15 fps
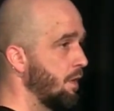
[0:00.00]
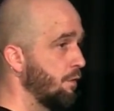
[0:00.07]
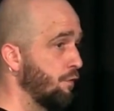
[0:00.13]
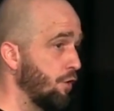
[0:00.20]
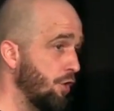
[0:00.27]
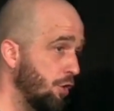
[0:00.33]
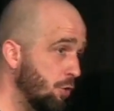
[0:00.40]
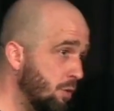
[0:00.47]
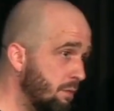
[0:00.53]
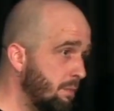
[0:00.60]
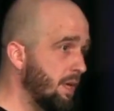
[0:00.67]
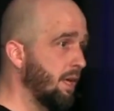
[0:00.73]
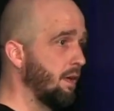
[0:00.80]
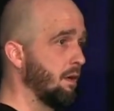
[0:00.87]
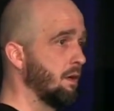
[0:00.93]
for you and
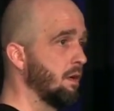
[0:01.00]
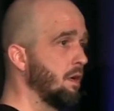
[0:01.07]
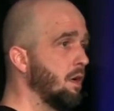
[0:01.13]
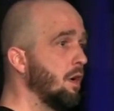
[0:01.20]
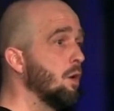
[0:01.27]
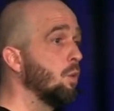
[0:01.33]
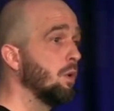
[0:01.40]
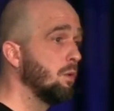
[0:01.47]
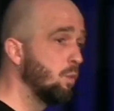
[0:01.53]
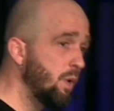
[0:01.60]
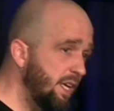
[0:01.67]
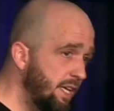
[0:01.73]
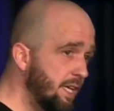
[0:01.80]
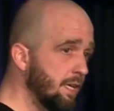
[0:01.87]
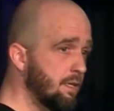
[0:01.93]
me, when
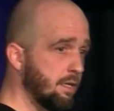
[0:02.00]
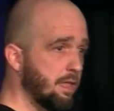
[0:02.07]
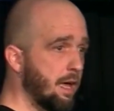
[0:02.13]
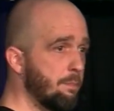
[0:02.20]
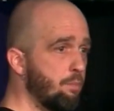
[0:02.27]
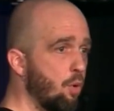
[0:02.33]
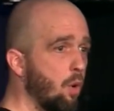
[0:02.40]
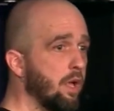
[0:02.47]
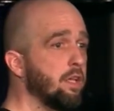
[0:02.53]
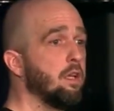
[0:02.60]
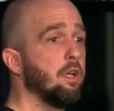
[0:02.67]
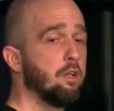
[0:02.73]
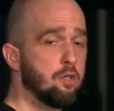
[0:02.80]
we get to that point,